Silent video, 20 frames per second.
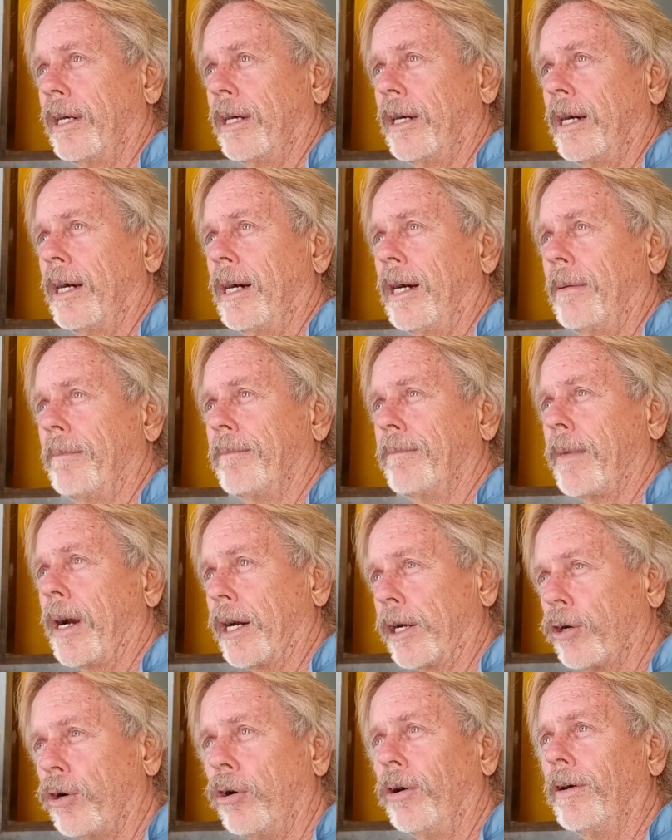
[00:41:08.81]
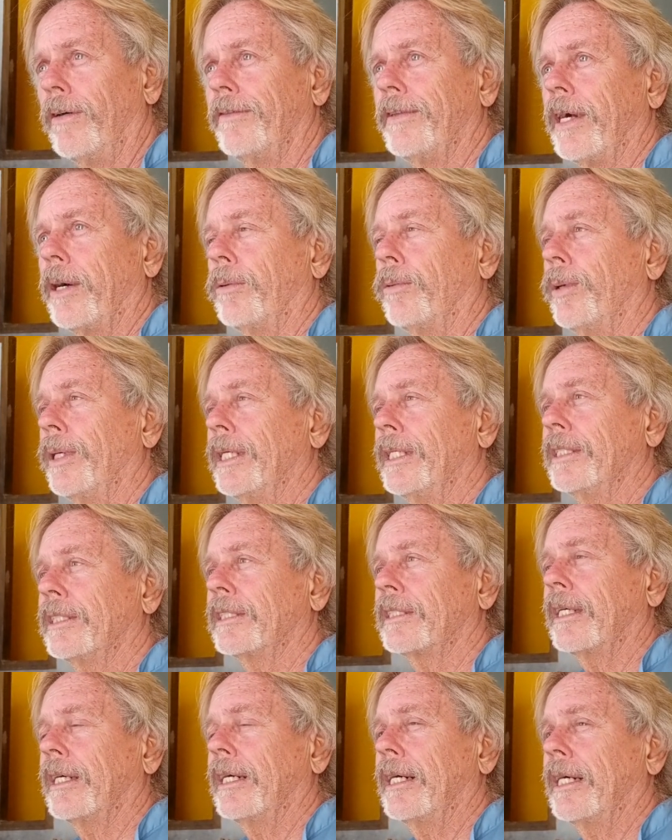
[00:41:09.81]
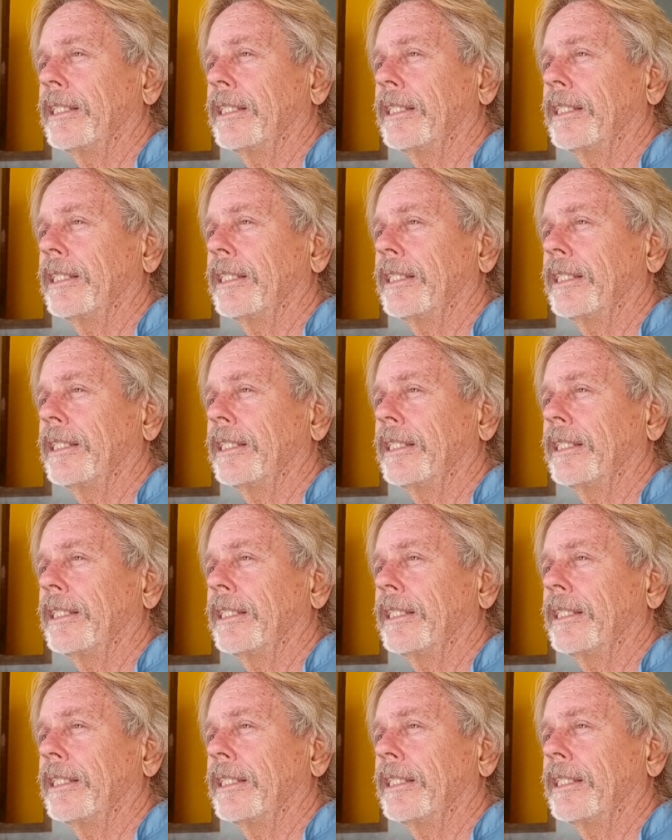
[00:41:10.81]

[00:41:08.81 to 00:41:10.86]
Markov, that was